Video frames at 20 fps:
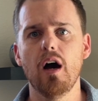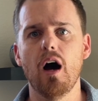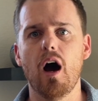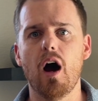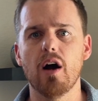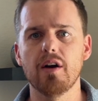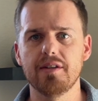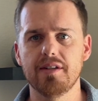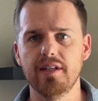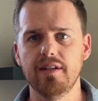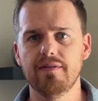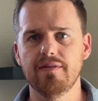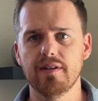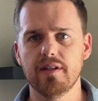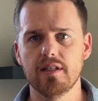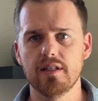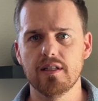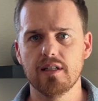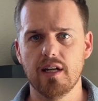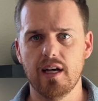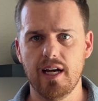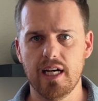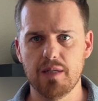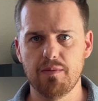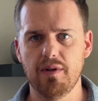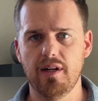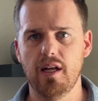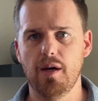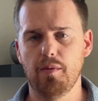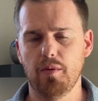Our defense has
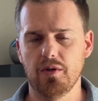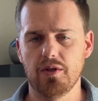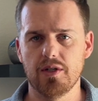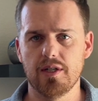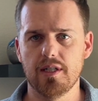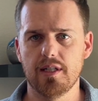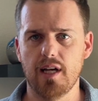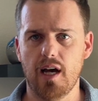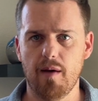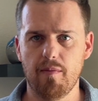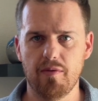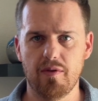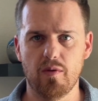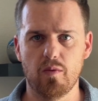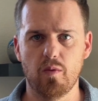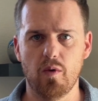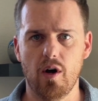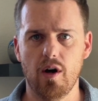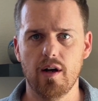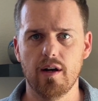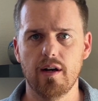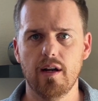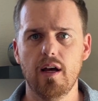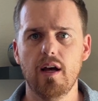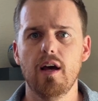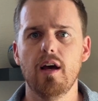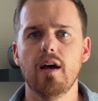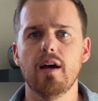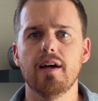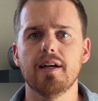been able to stop the run.
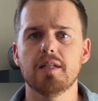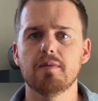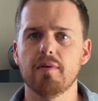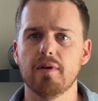It's been